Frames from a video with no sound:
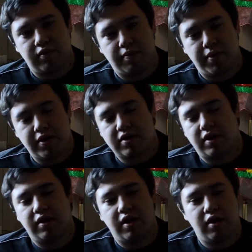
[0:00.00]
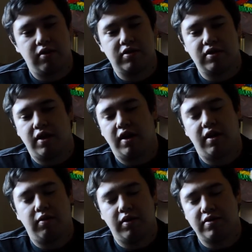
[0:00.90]
person I know. I
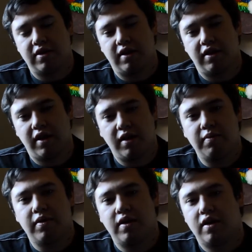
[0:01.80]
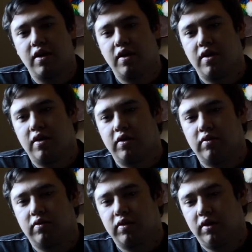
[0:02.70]
won't say her name.
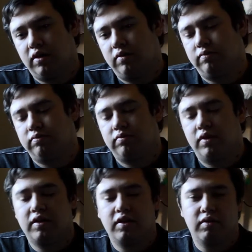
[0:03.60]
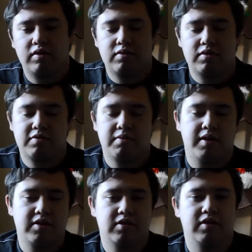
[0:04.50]
I don't know if she wants to be
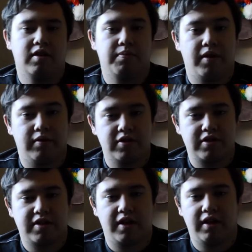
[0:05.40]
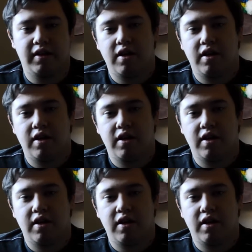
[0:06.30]
mentioned or not, but I'm just saying